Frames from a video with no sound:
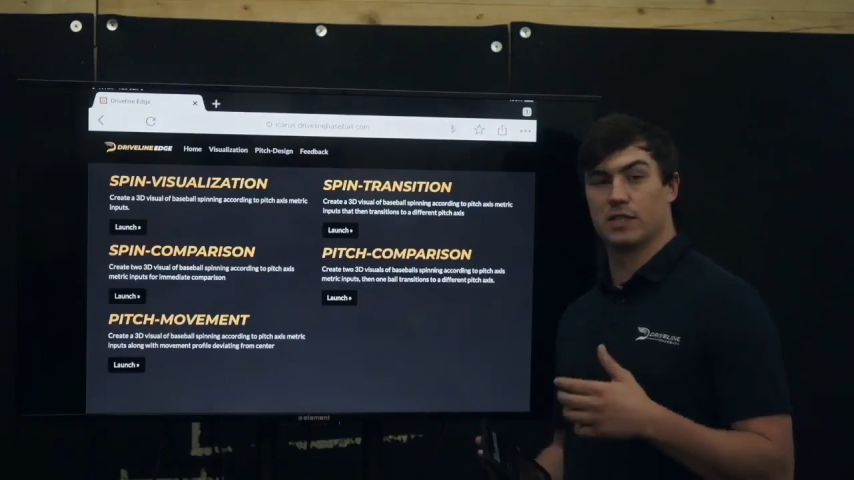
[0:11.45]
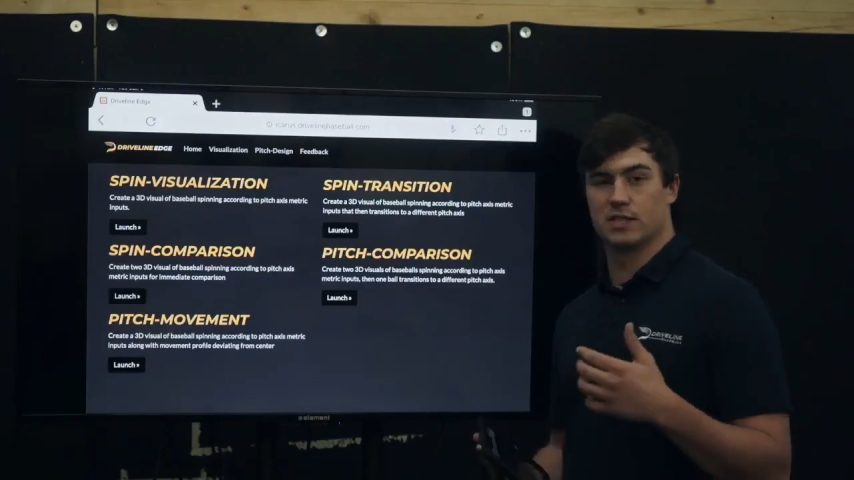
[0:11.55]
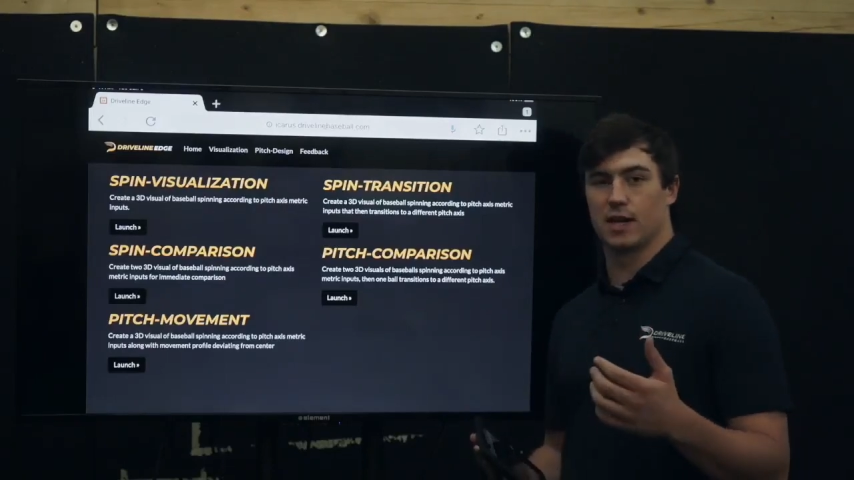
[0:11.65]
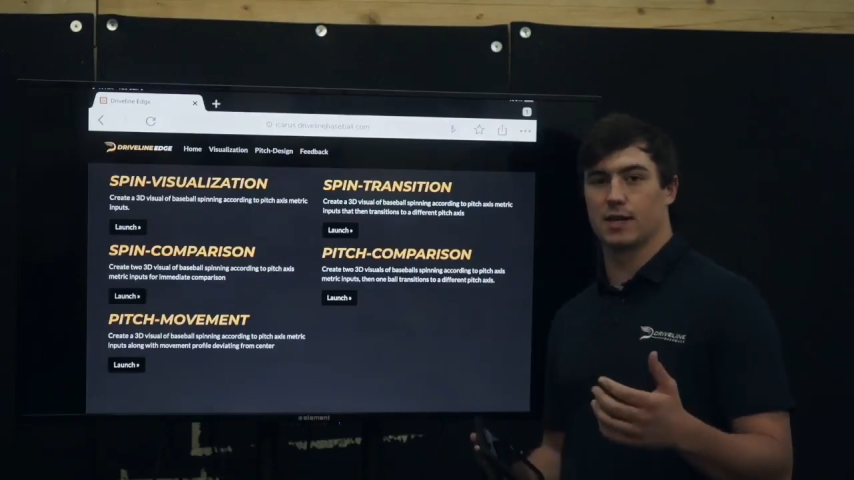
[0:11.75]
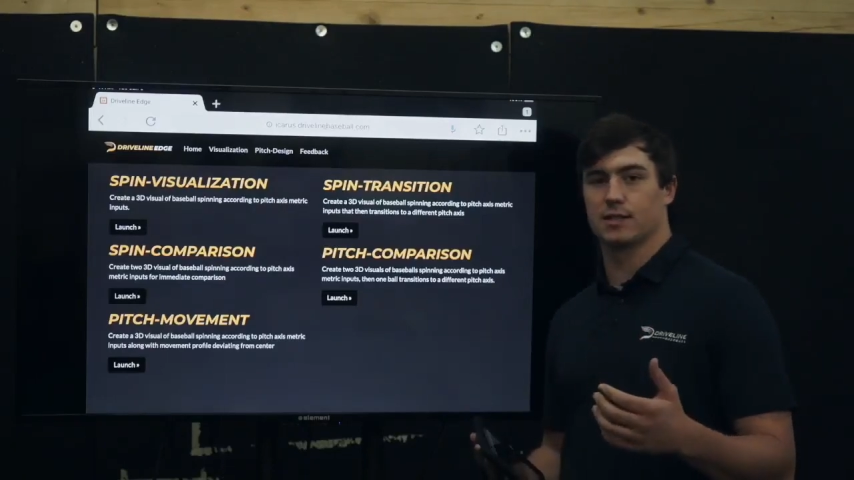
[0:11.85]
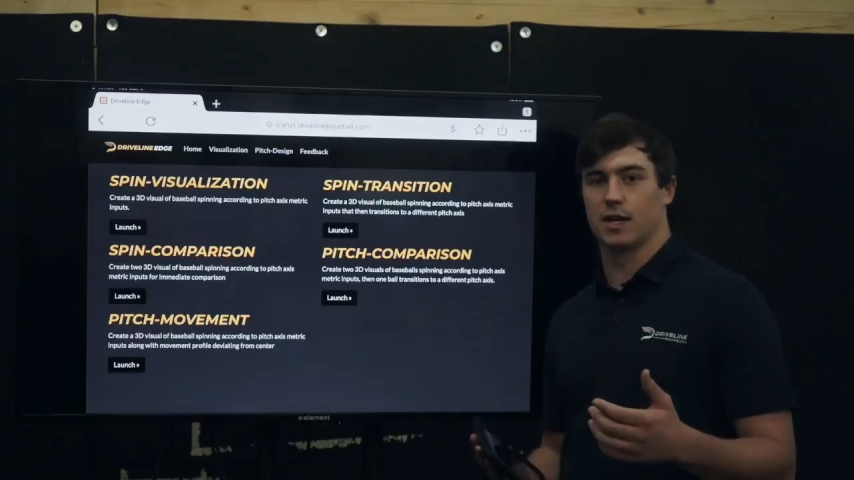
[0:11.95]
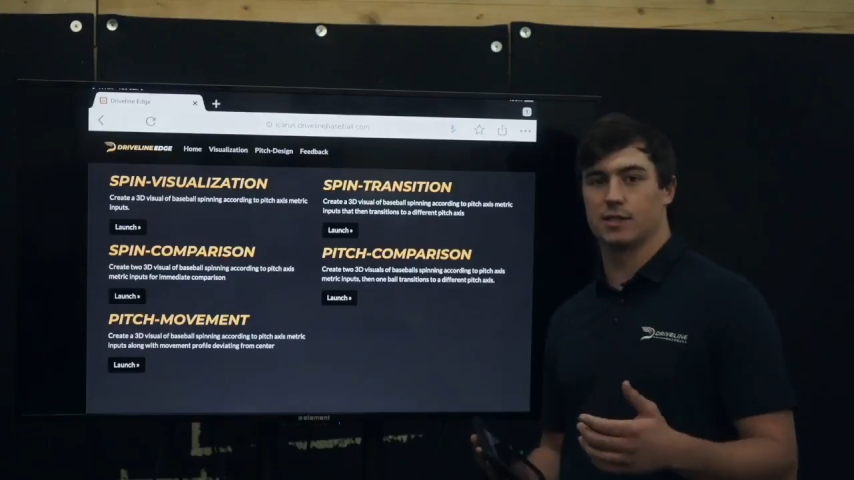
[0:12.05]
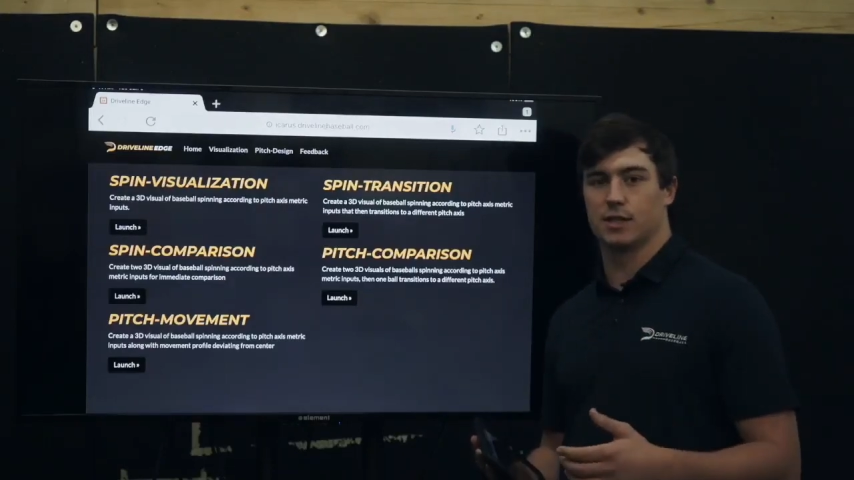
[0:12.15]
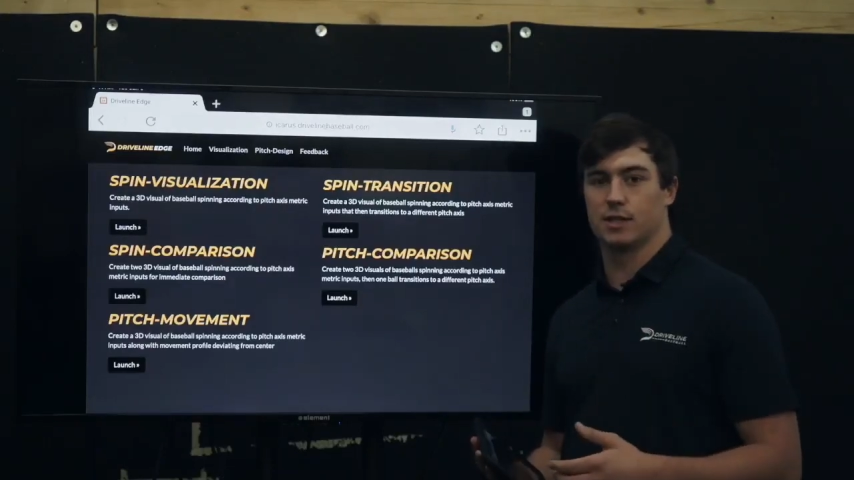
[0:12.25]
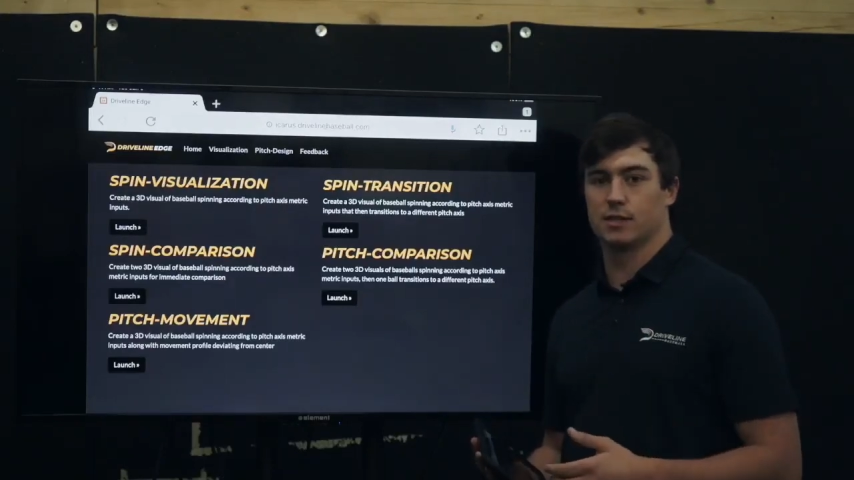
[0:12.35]
pitch design
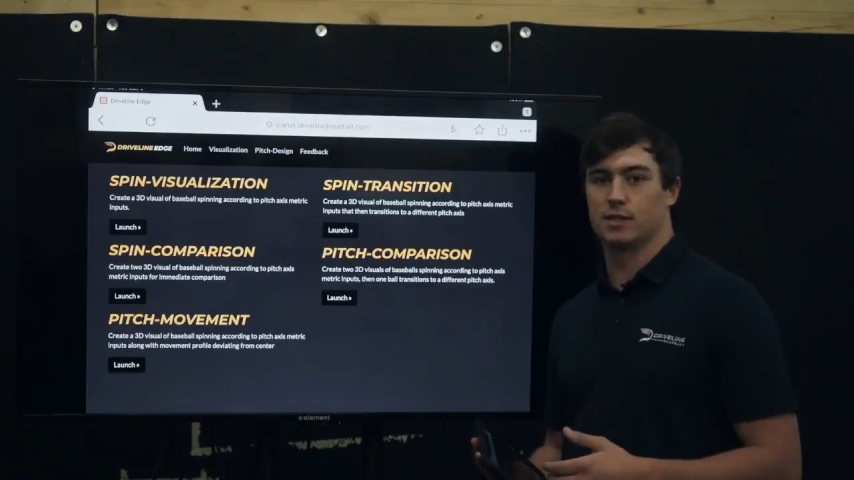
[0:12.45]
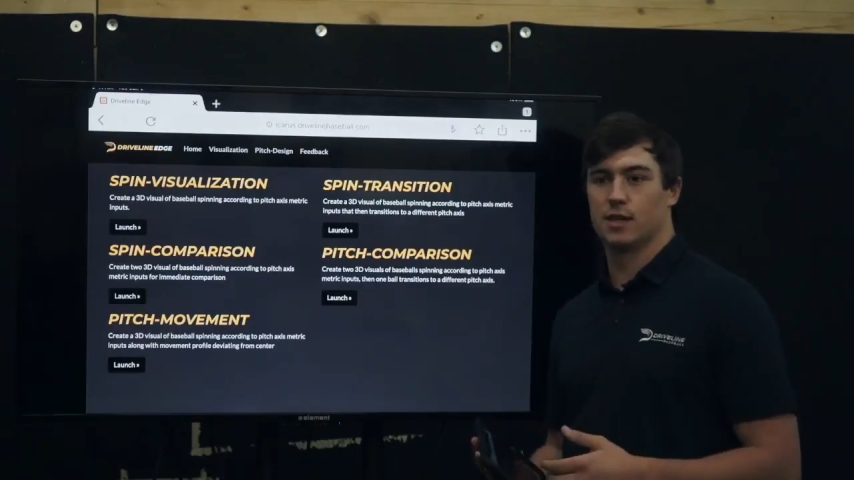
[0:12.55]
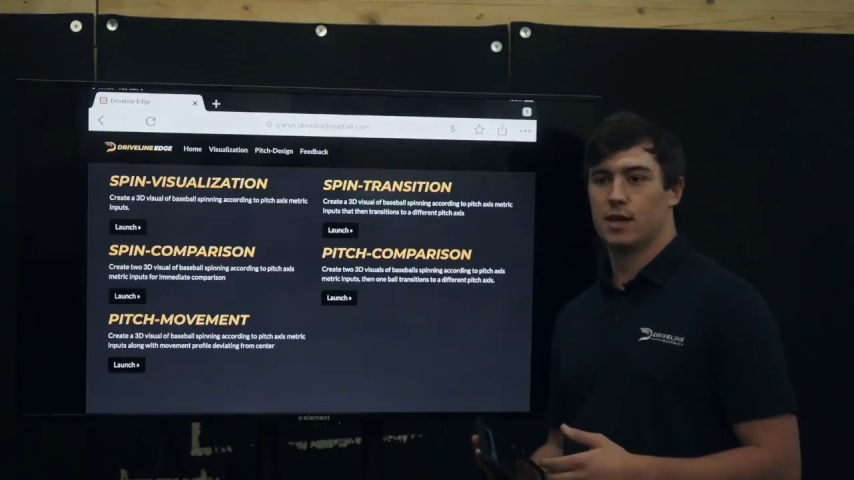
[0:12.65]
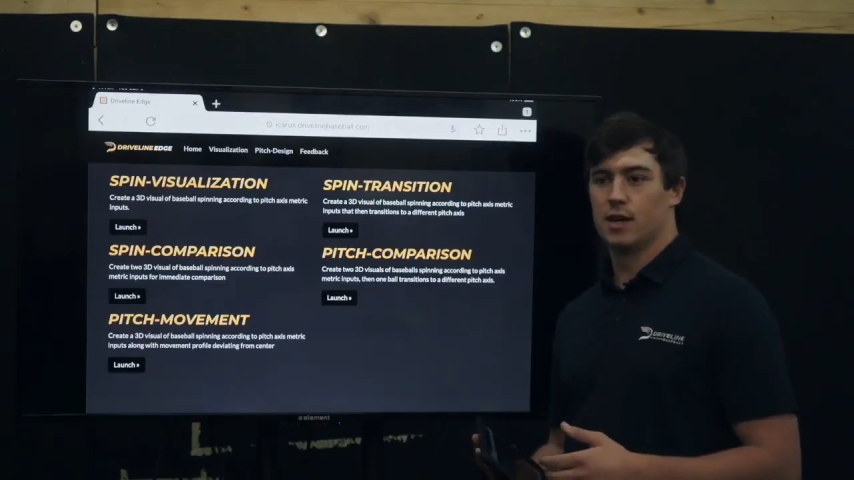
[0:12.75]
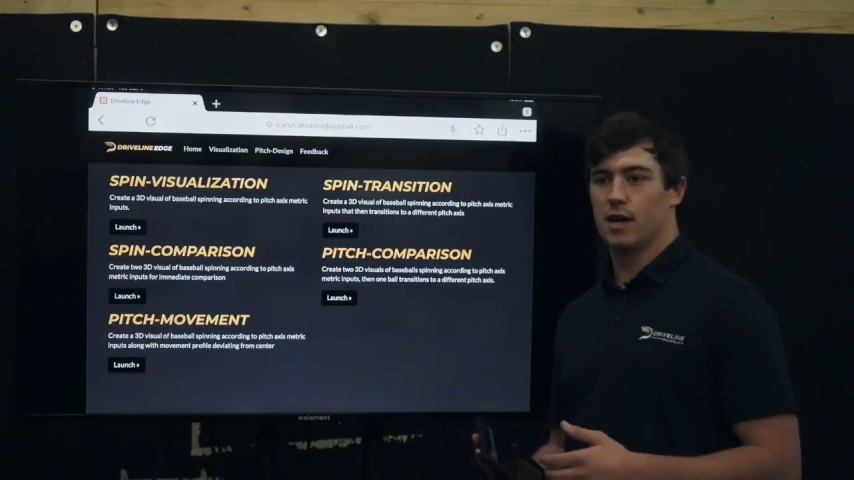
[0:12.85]
sessions,